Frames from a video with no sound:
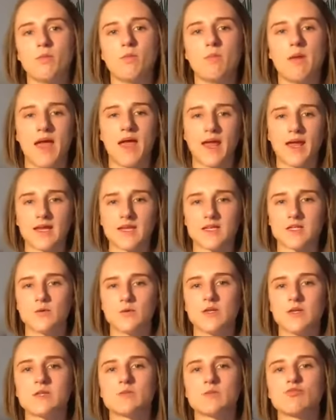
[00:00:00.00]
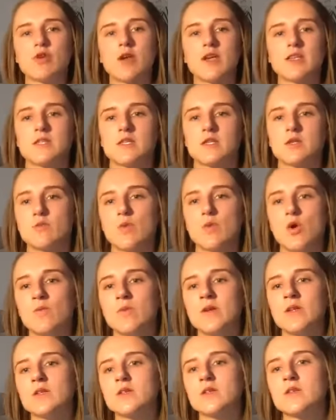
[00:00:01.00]
back into this present
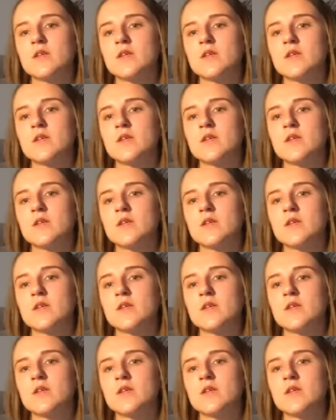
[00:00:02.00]
moment.